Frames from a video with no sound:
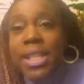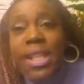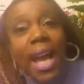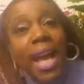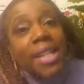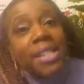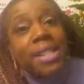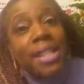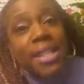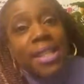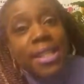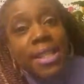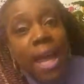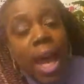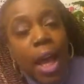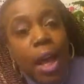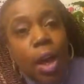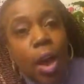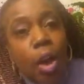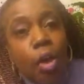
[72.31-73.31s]
and not just
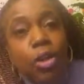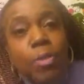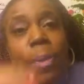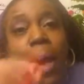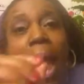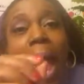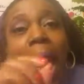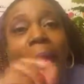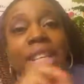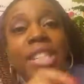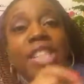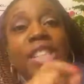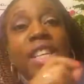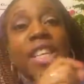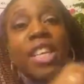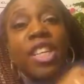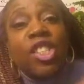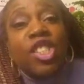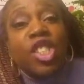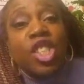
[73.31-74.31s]
set goals, but
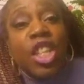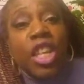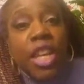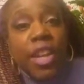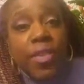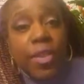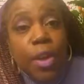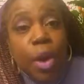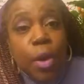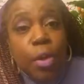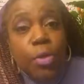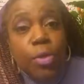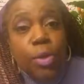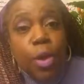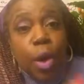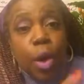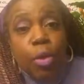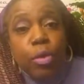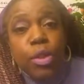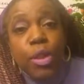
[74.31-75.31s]
actually achieve those
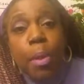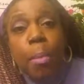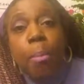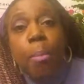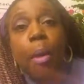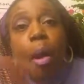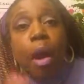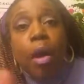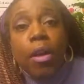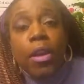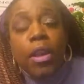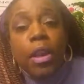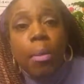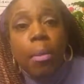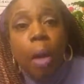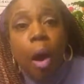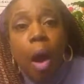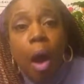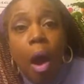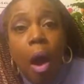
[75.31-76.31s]
goals and mark
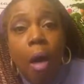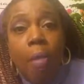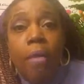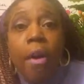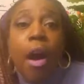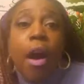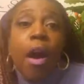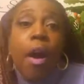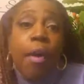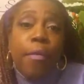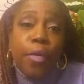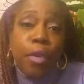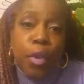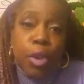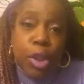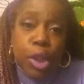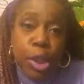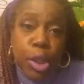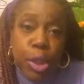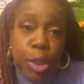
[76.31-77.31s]
them off of
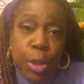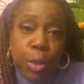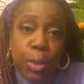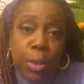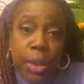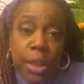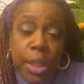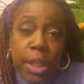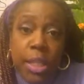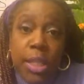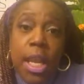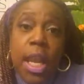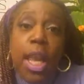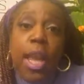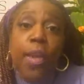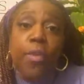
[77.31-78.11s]
your to-do list,